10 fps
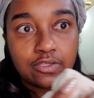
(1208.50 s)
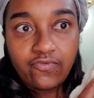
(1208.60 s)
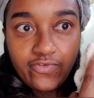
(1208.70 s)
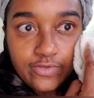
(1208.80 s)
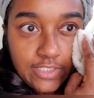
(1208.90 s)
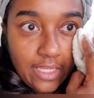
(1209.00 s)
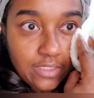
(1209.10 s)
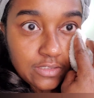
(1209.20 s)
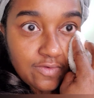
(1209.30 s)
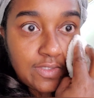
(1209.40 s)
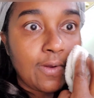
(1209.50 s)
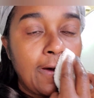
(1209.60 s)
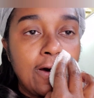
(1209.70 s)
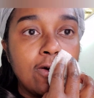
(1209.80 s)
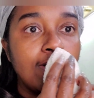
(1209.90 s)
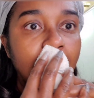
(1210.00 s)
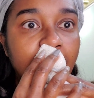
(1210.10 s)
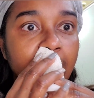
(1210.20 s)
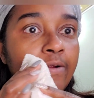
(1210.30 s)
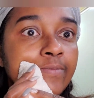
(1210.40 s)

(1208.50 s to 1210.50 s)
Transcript: a few seconds of some cold water.